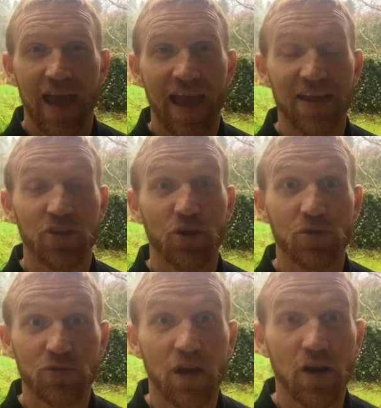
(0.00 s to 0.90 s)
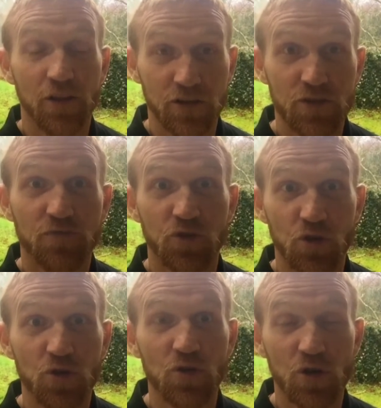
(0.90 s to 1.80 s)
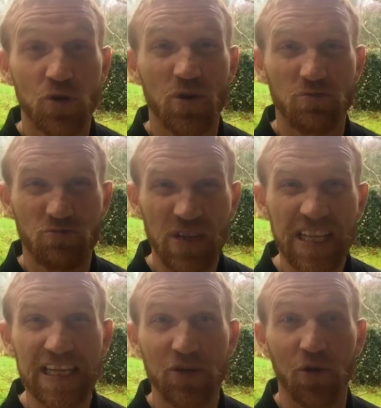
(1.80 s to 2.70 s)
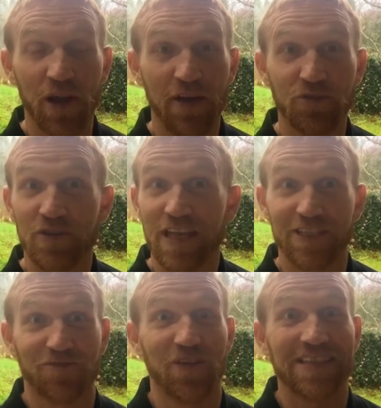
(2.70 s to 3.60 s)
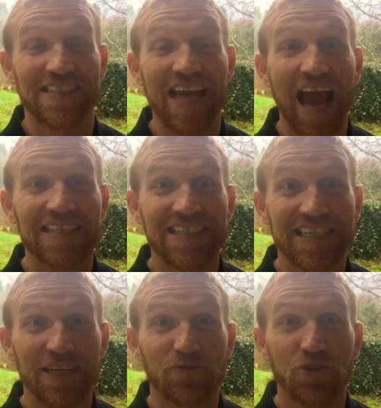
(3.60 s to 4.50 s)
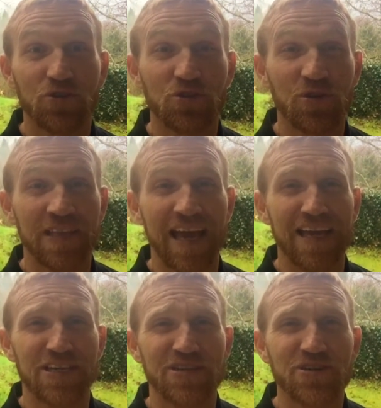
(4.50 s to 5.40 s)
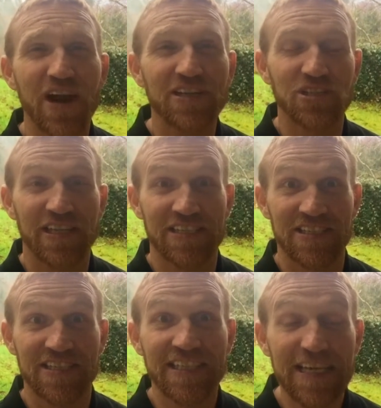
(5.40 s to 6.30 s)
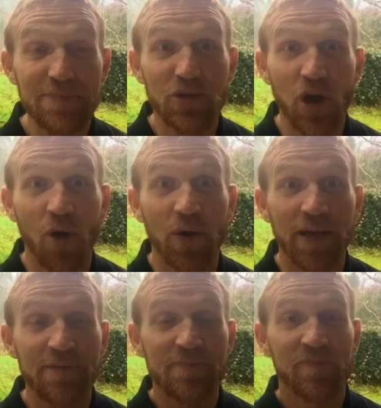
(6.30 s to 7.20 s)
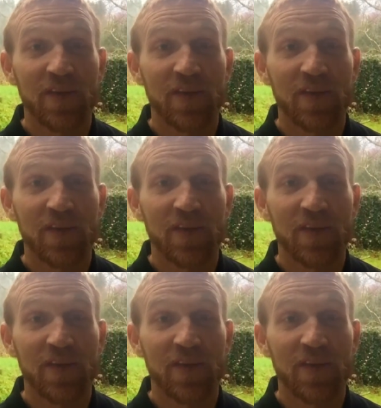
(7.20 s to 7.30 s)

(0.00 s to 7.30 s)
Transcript: And though there's a few who are really going after it, and that's fantastic, and if you're doing that, congratulations, keep going.